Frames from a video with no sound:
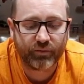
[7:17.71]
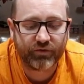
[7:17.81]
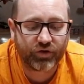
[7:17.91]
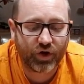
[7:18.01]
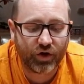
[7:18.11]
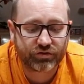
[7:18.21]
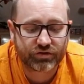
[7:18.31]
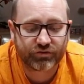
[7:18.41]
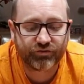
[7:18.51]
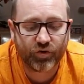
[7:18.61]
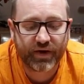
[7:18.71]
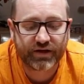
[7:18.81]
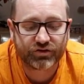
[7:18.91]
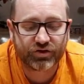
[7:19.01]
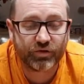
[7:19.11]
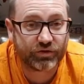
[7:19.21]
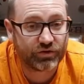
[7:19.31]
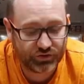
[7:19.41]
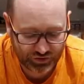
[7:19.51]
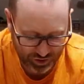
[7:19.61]
We've got 4x2 and
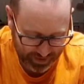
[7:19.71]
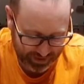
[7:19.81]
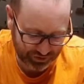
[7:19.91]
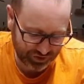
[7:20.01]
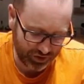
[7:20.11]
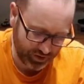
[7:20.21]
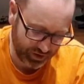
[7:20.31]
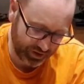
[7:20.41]
2x2.